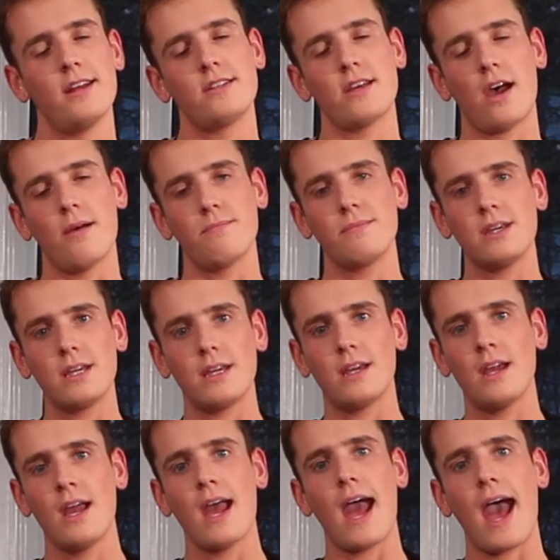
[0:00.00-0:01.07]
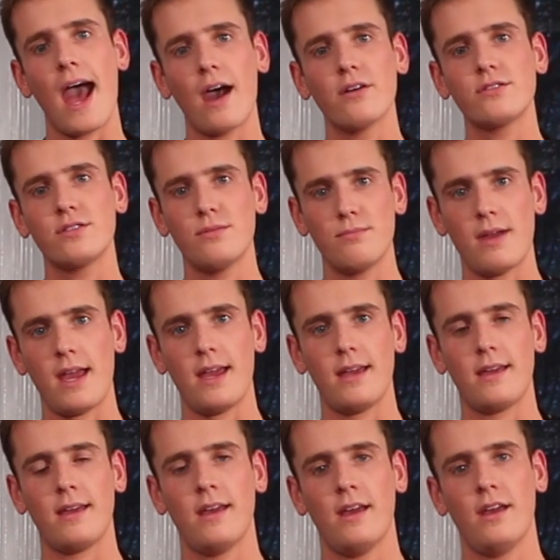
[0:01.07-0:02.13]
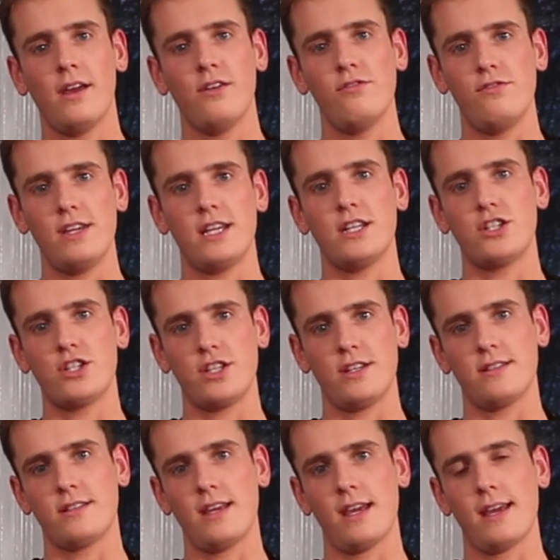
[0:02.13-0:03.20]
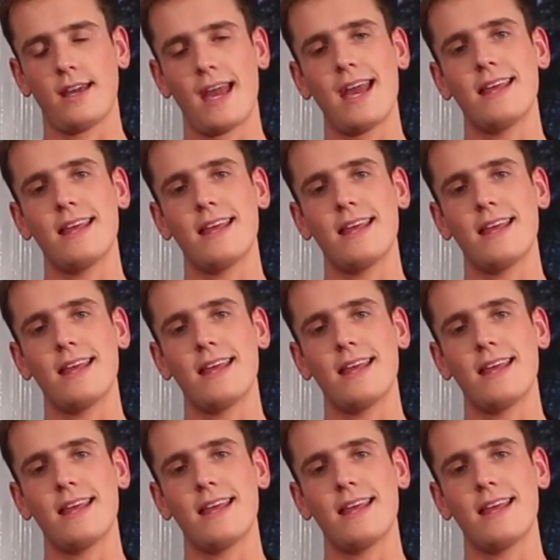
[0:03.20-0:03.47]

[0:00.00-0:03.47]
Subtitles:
taught me how to make vegan cheesecake,